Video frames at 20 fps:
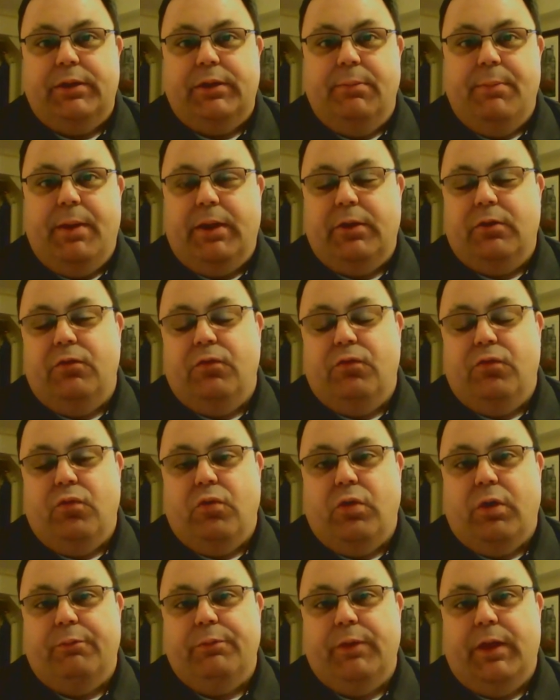the medical
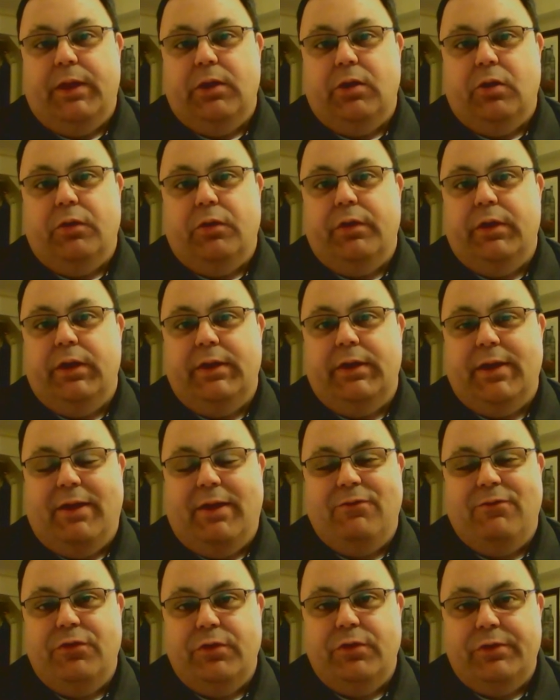form that you're going to need to
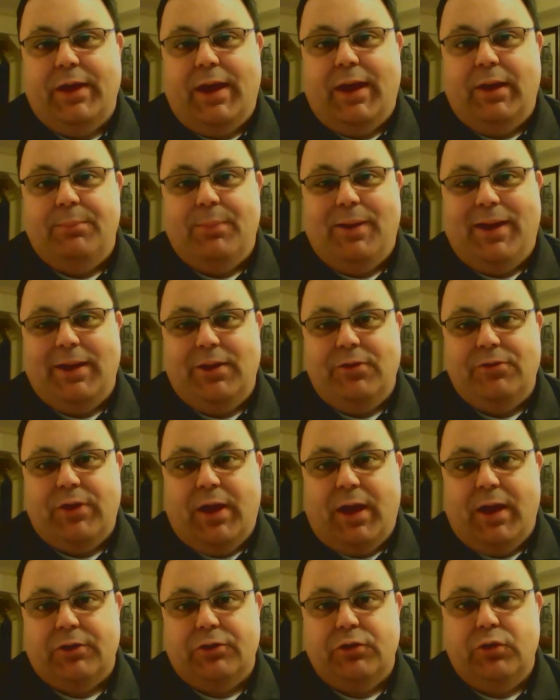have filled out by your
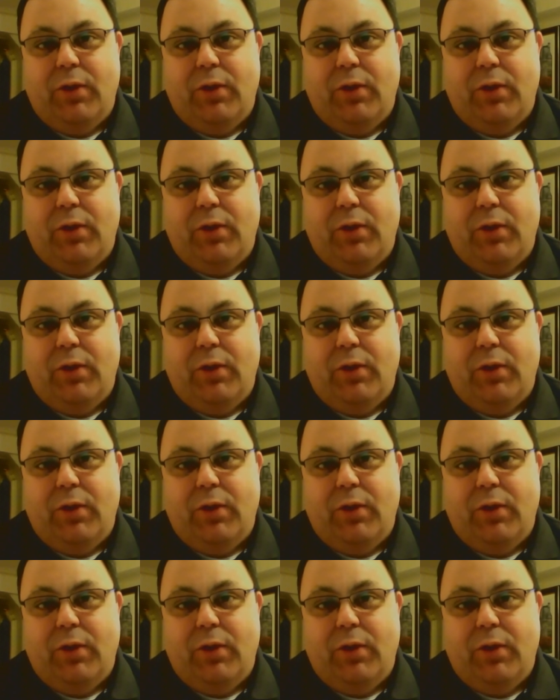doctor.